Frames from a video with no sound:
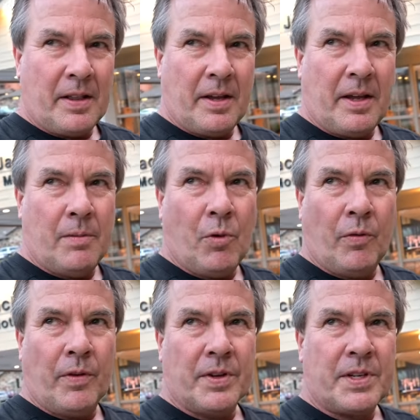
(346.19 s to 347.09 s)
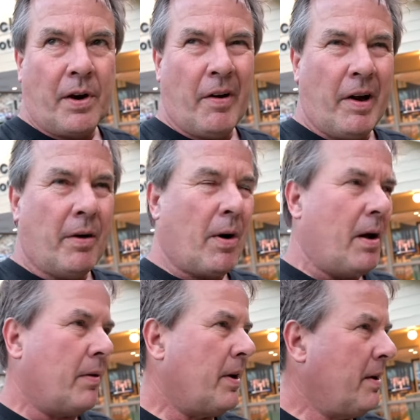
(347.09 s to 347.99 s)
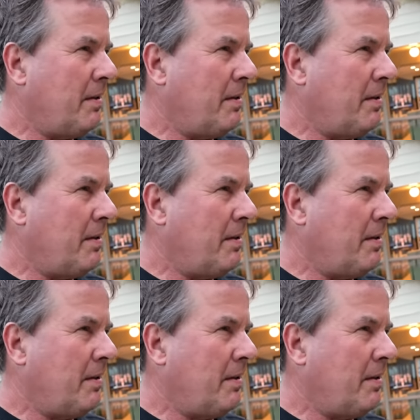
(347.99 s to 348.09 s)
I think he moved to this area around